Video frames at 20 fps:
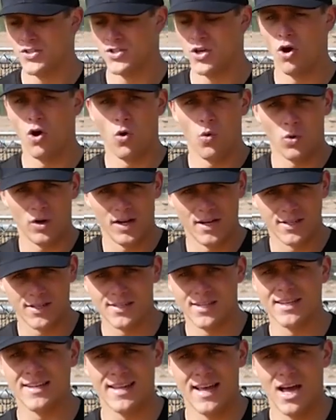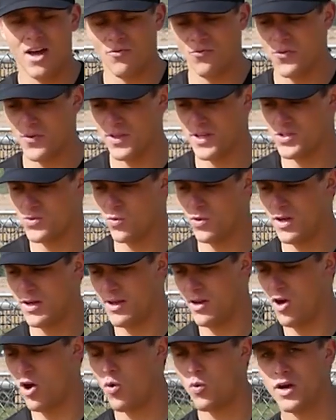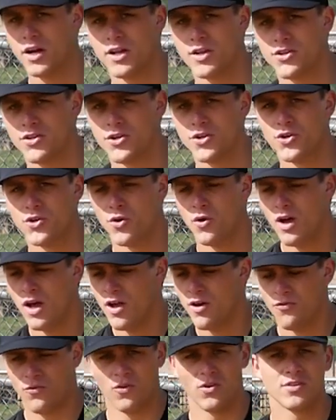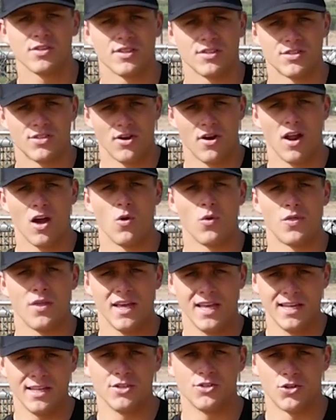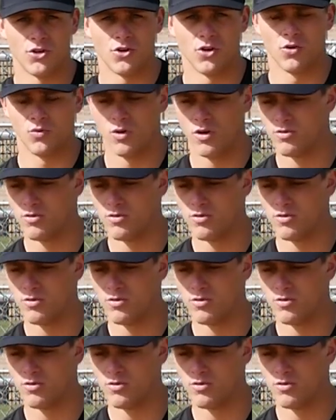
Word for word: So we're gonna sit down for this one and all we're gonna do, first let's start out with internal